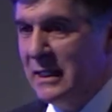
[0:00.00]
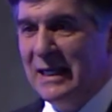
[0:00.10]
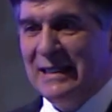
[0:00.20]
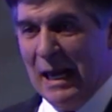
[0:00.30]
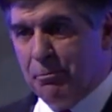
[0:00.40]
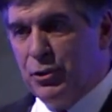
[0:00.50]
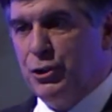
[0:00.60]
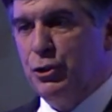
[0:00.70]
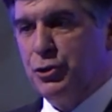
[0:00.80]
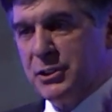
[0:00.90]
that
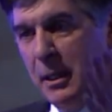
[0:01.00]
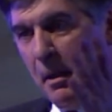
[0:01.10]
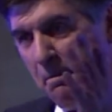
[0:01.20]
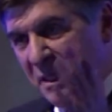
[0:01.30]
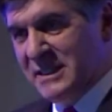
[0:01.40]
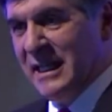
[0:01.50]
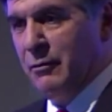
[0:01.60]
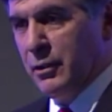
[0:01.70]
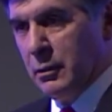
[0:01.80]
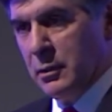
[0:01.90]
produce
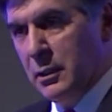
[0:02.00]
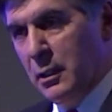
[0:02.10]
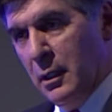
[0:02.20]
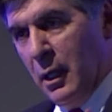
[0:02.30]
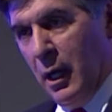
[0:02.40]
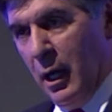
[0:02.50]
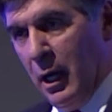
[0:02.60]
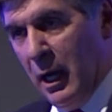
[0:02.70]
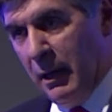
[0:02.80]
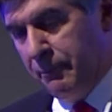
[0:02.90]
material
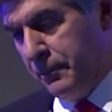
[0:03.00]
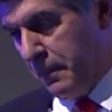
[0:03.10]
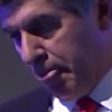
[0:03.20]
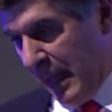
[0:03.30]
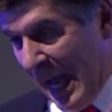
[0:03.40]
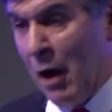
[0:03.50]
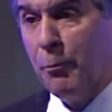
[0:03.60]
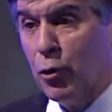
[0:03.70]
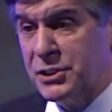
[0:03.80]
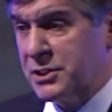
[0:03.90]

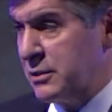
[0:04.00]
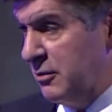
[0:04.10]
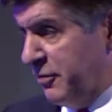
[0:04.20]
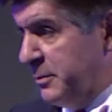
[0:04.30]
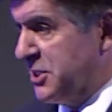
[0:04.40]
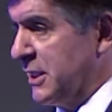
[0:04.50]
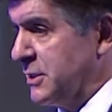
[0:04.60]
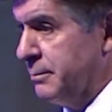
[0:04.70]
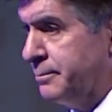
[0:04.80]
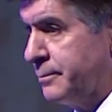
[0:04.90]
outputs from the
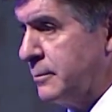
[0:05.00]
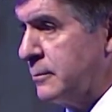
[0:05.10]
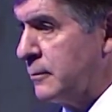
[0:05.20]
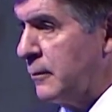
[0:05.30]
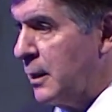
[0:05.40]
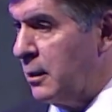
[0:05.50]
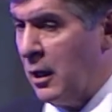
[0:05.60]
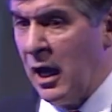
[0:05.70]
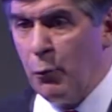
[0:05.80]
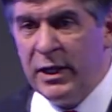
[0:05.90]
system.
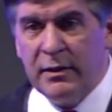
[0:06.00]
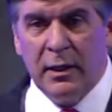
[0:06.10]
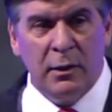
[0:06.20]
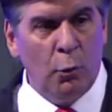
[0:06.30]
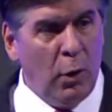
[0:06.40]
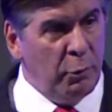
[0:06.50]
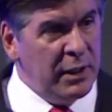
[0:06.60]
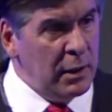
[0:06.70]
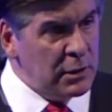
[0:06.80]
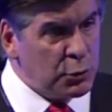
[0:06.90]
And what we
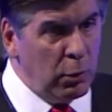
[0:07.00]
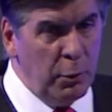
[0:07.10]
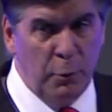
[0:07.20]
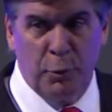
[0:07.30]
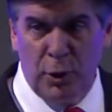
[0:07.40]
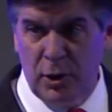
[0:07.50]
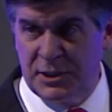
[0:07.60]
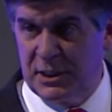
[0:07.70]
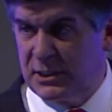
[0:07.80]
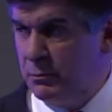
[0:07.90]
did is when we put in our
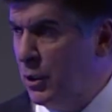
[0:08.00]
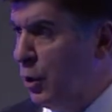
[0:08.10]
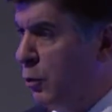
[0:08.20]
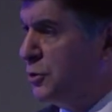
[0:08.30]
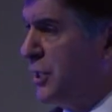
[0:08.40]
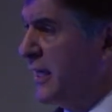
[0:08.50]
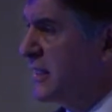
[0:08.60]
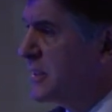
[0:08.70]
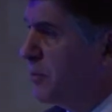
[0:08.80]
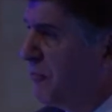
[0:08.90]
system, we were checking
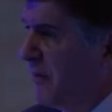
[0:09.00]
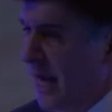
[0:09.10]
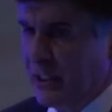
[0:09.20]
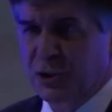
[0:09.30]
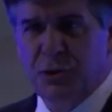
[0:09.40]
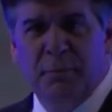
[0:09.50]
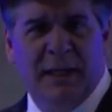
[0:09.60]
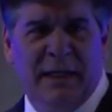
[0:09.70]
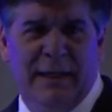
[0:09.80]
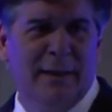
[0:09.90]
simple factors:
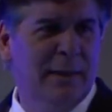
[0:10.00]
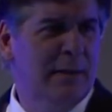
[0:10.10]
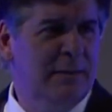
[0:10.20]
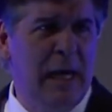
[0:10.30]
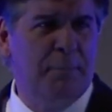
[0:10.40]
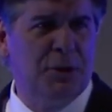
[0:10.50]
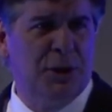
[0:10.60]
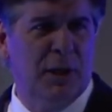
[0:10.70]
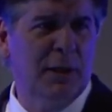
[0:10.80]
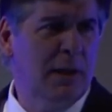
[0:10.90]
humidity,
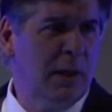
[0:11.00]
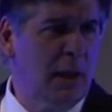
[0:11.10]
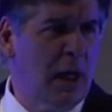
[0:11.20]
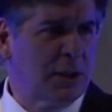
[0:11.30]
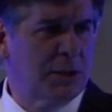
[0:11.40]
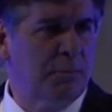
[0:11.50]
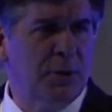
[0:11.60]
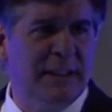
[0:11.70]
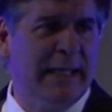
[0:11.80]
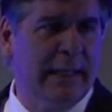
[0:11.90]
temperature, lux,
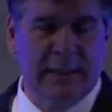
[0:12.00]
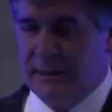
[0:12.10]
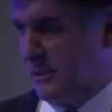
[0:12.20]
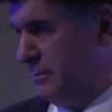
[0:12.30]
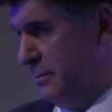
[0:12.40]
particulates.